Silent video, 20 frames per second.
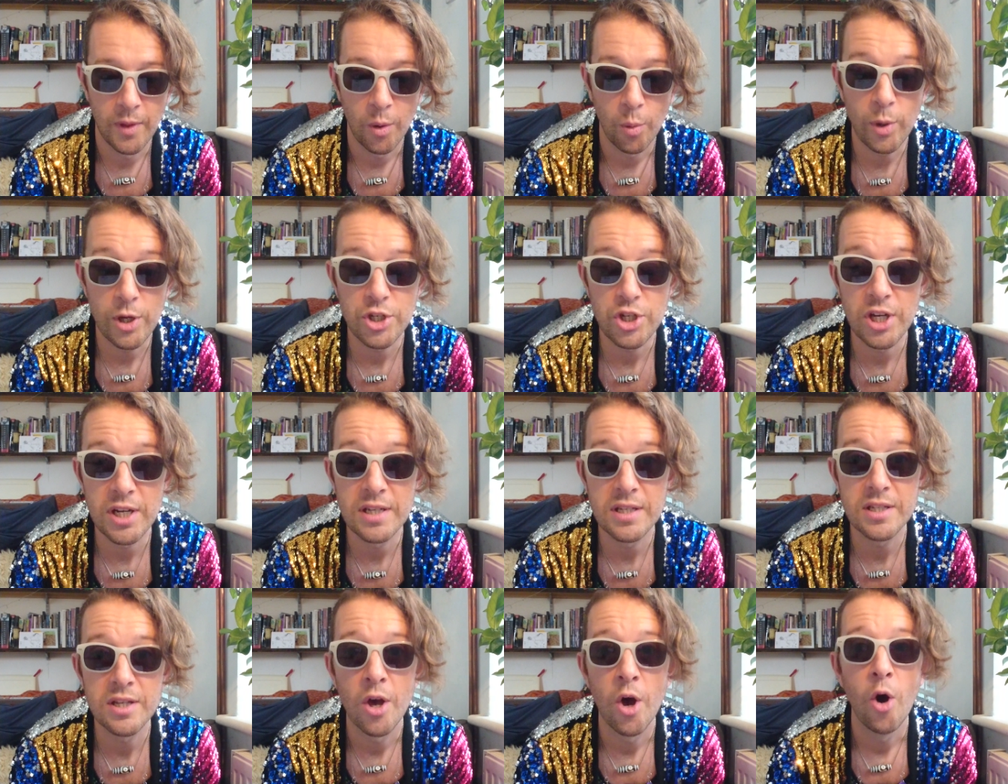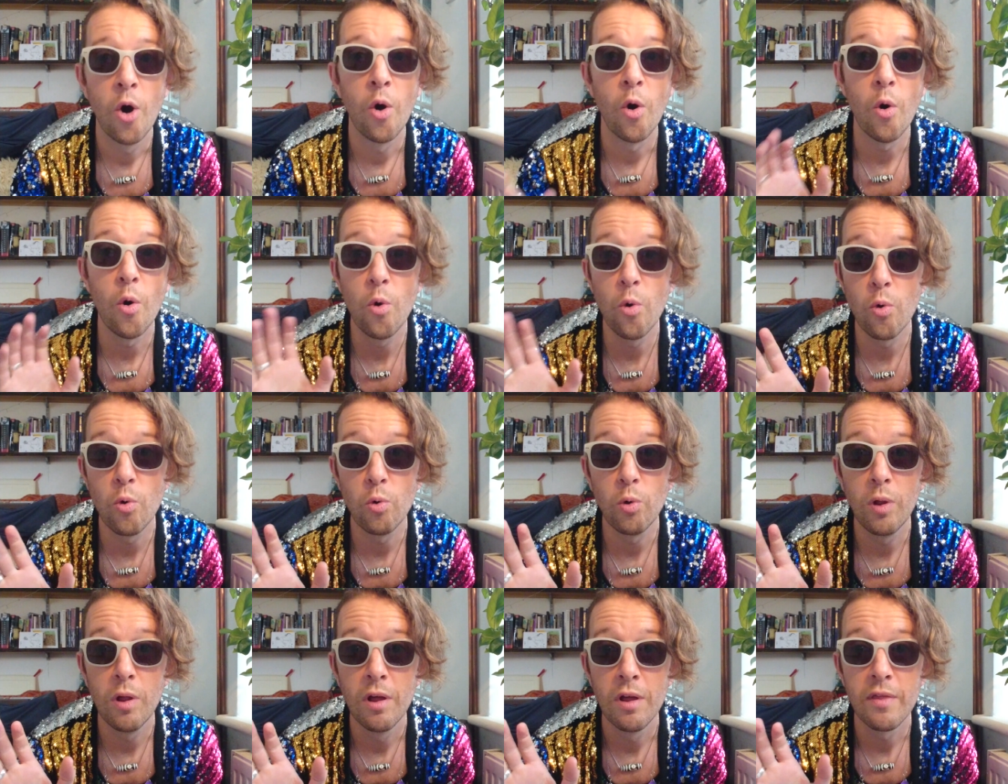which is
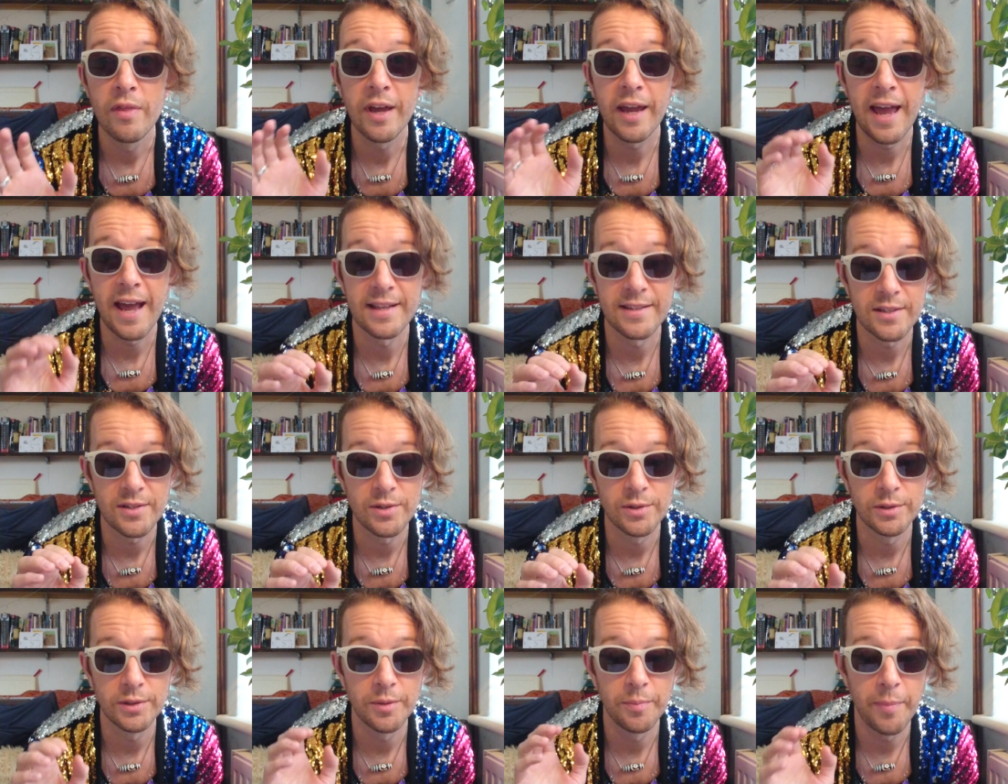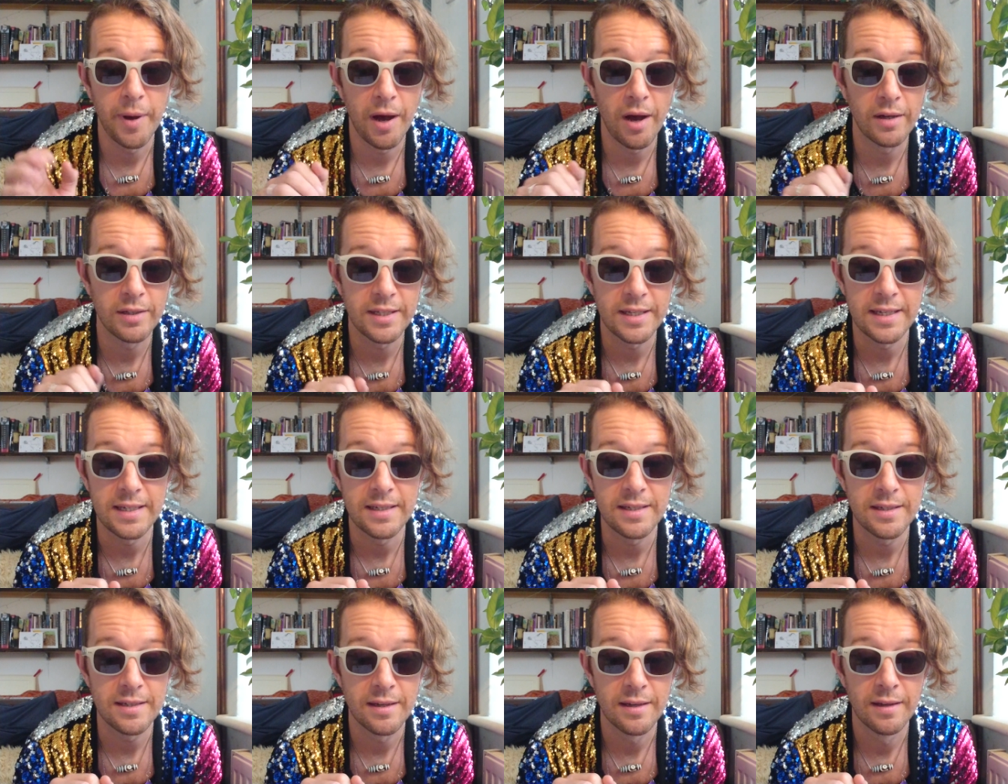all the cancelled
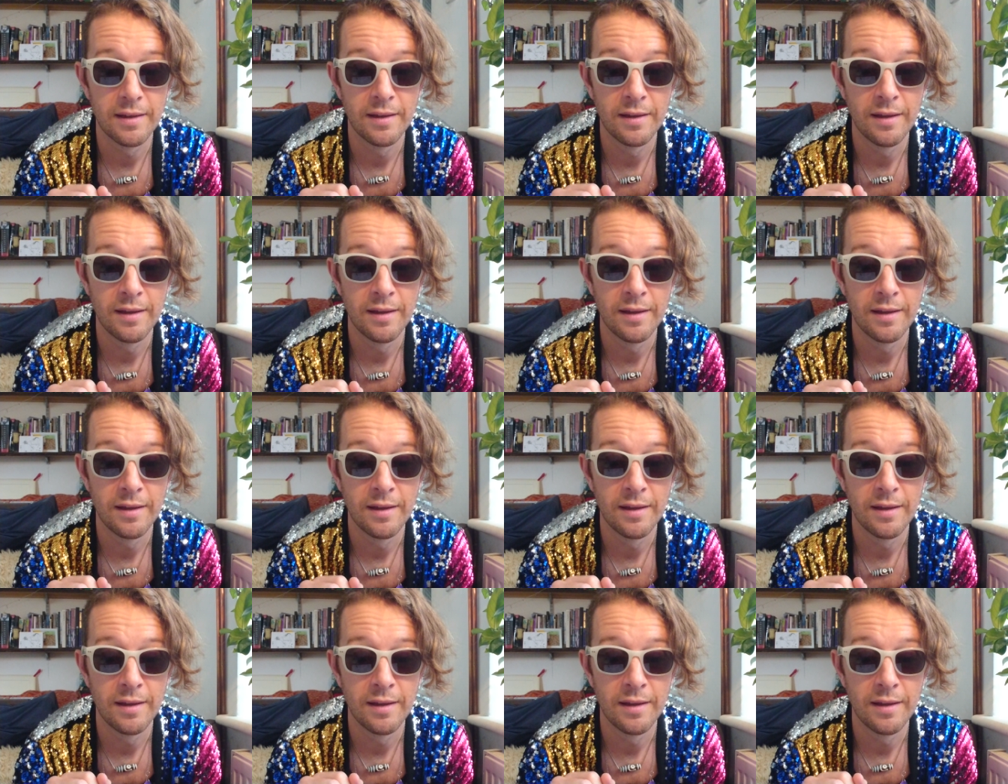parties.